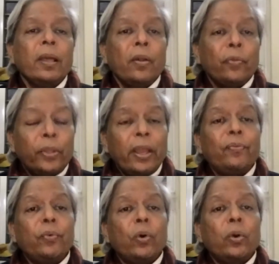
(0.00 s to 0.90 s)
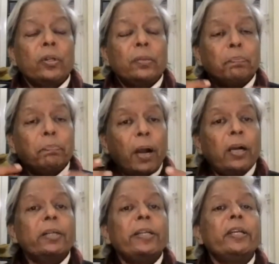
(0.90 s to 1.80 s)
And therefore,
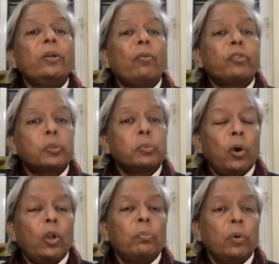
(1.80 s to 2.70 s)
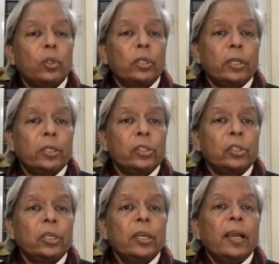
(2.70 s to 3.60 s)
powering of small
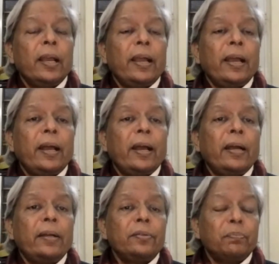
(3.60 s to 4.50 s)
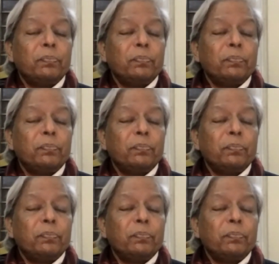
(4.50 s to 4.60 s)
motors pioneered